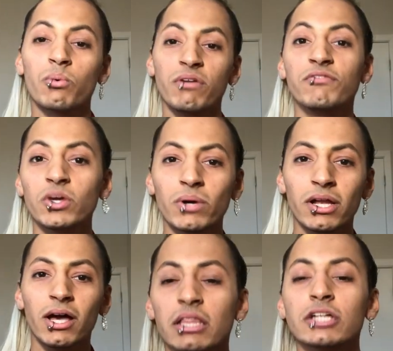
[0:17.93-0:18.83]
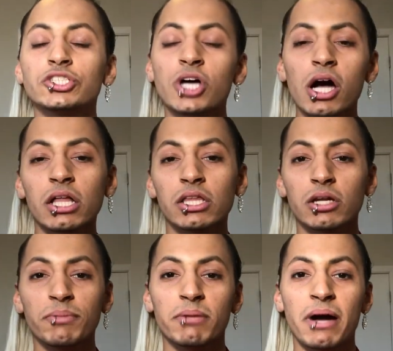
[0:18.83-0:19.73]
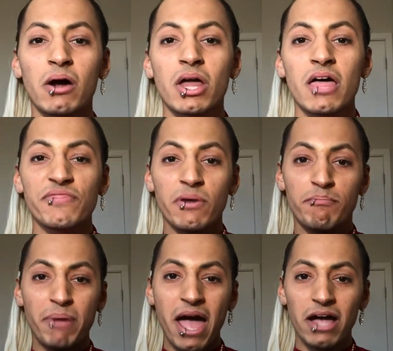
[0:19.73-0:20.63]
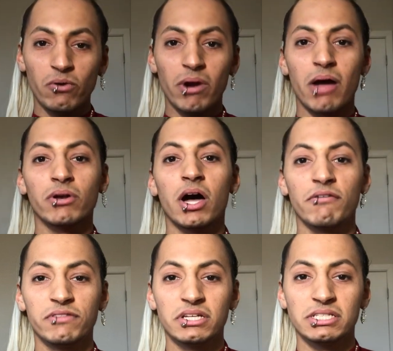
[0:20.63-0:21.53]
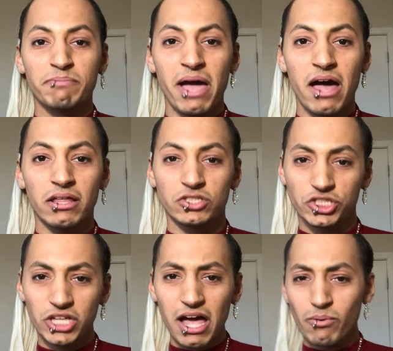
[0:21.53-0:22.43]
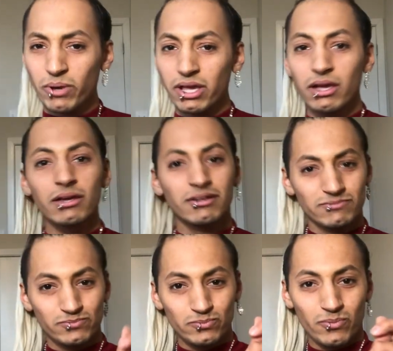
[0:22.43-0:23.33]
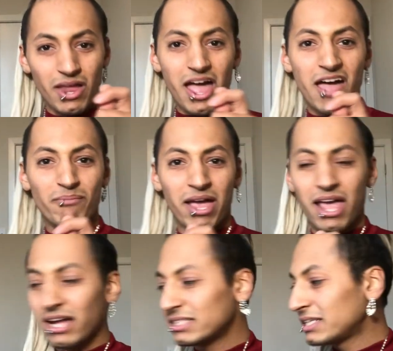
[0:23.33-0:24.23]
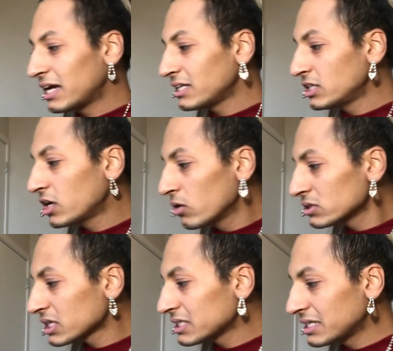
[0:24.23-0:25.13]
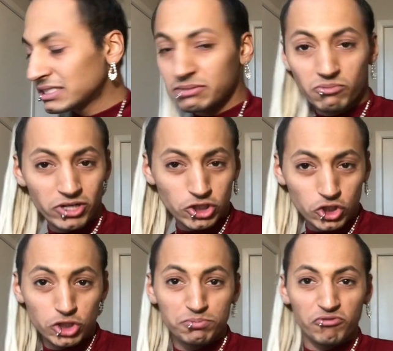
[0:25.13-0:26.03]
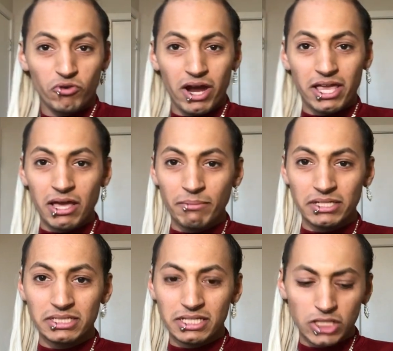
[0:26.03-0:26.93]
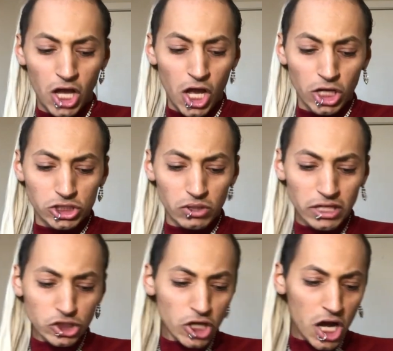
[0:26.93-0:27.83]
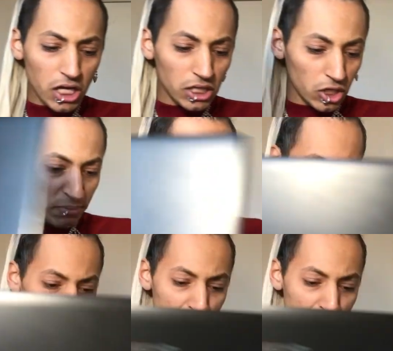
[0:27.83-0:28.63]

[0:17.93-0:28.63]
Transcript: review it. Let's talk a little bit about the background of this palette, shall we? I have my handy dandy notes because I did some research before I came into this. So let's talk a little bit about the